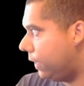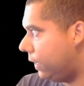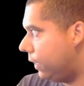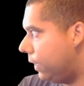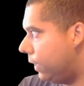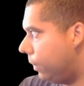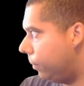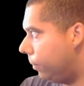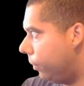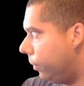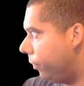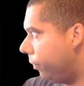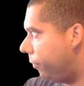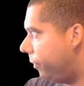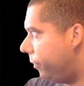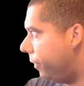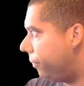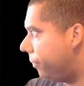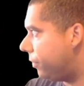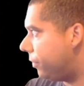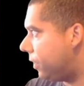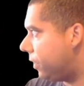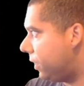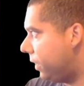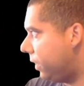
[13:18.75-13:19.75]
number
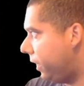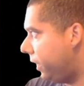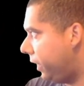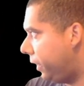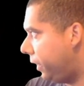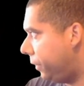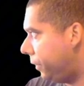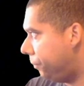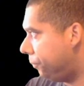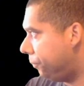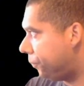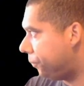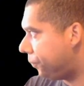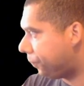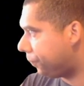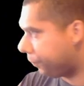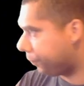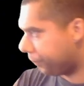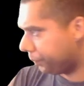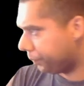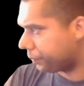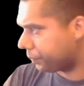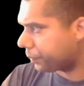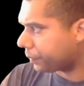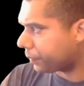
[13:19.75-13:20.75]
15.
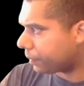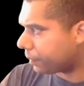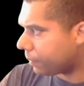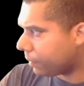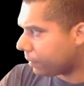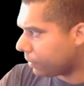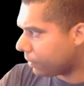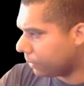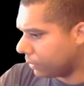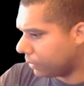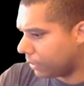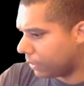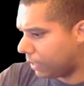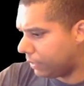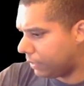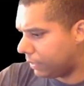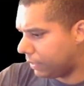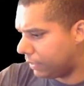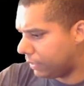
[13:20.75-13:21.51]
And then